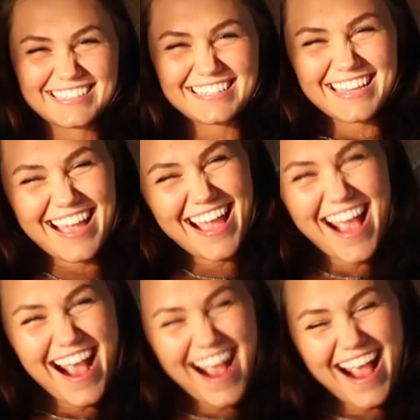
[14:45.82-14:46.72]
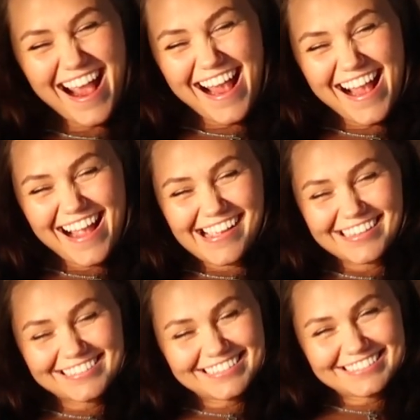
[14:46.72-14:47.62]
in there.
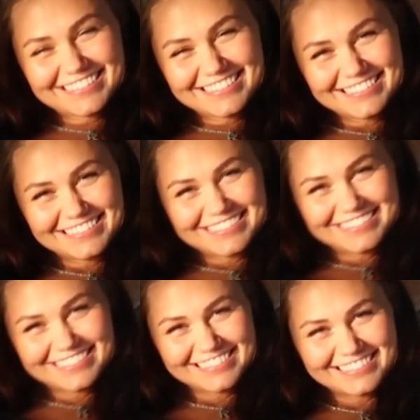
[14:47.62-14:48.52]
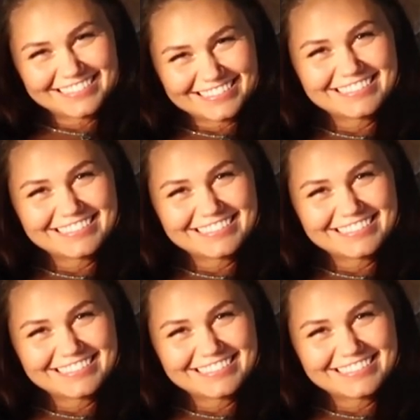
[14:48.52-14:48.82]
Oh, you like it?